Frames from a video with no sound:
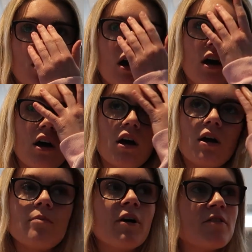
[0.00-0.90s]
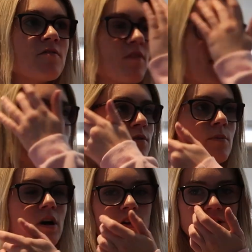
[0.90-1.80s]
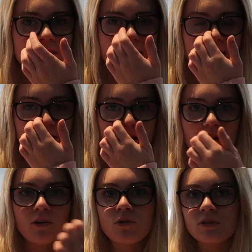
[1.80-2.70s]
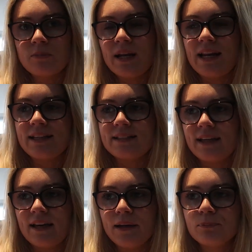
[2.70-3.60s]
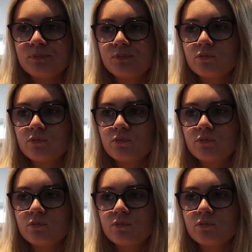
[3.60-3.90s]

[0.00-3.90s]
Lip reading: My friend from Argentina calls me Lissy.